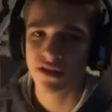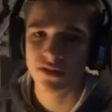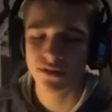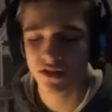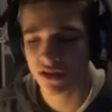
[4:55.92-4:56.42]

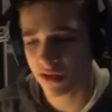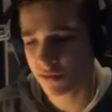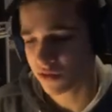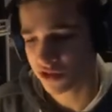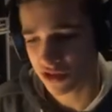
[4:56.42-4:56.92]
You just had
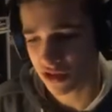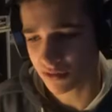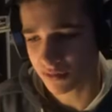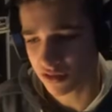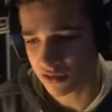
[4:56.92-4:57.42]
one job,
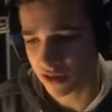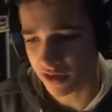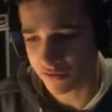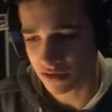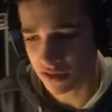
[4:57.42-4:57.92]
but you're gonna
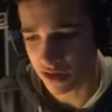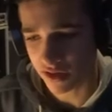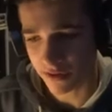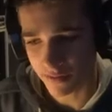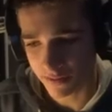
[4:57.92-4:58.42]
have to die.